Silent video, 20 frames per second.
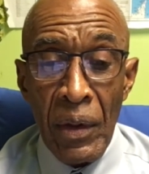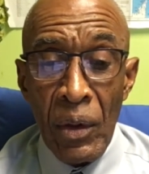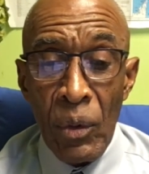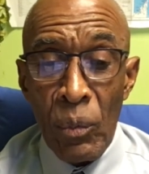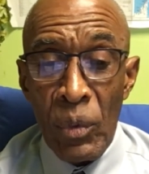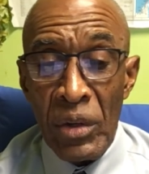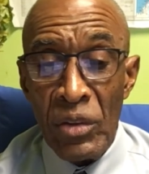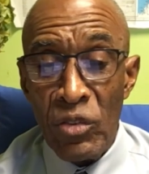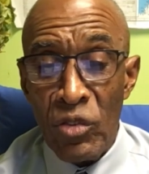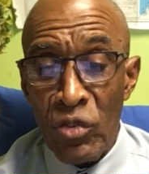
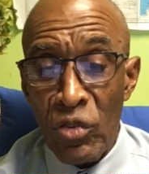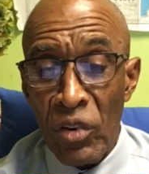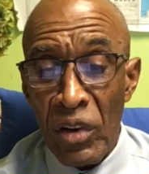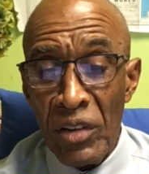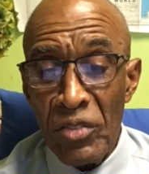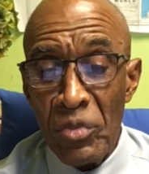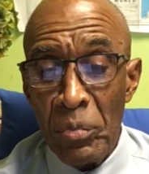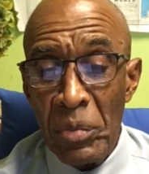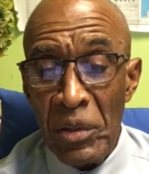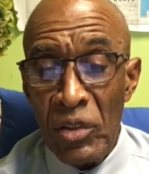When
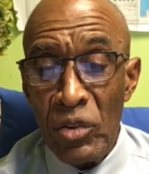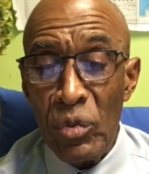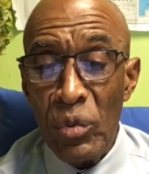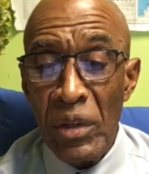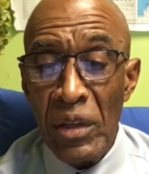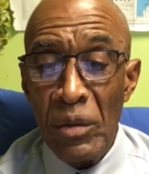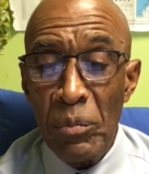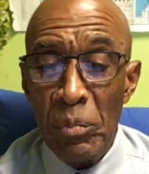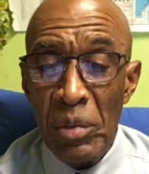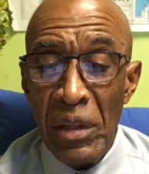trust
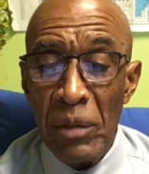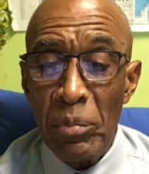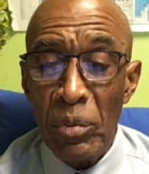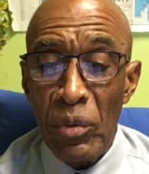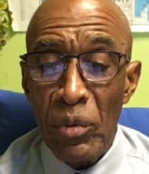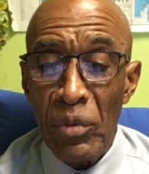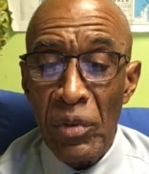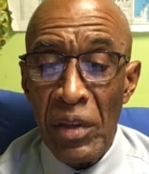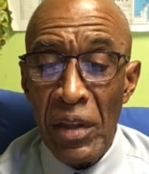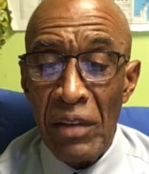between
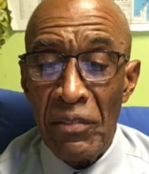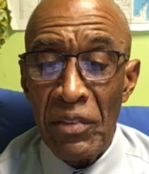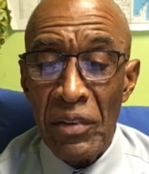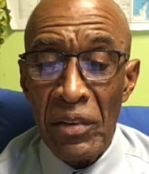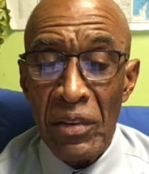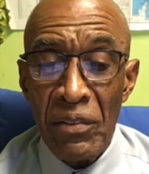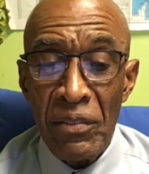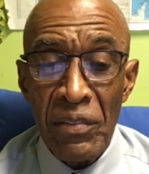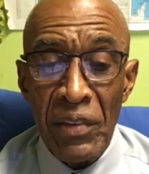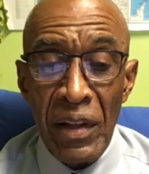people never
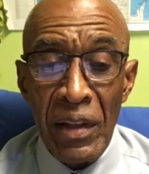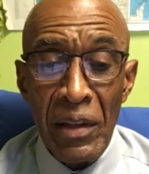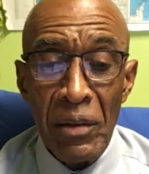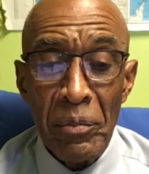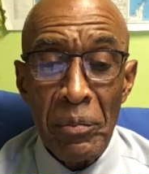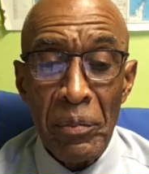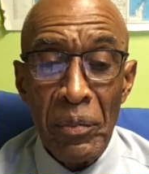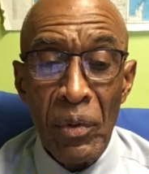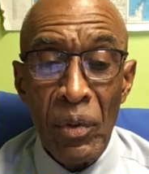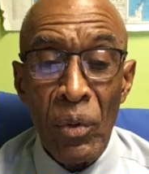
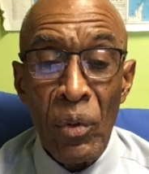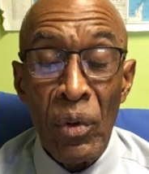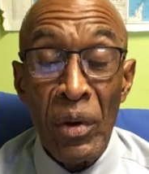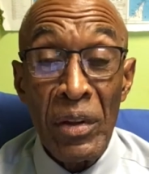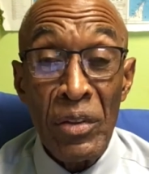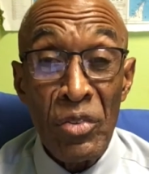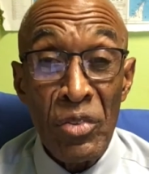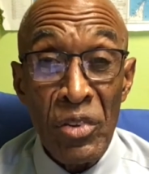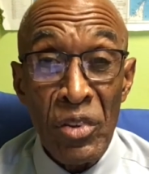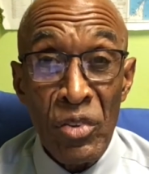develops or
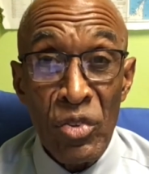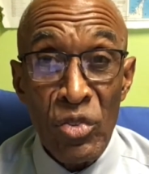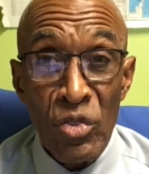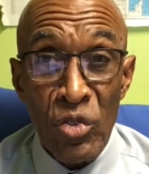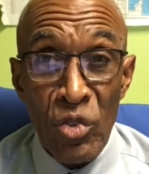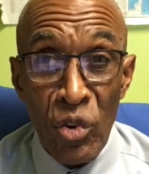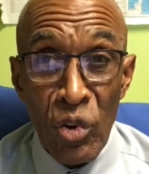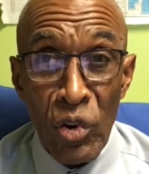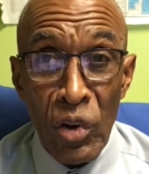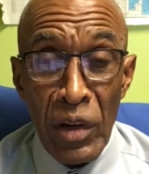is
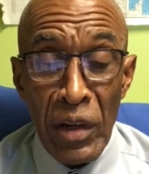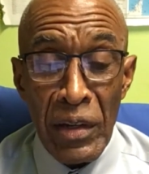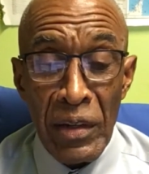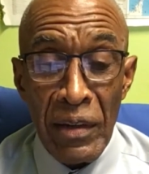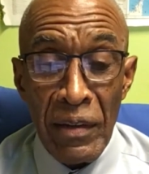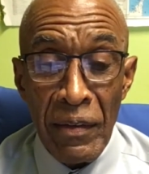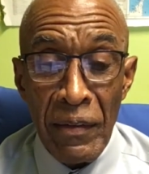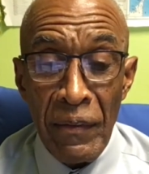destroyed,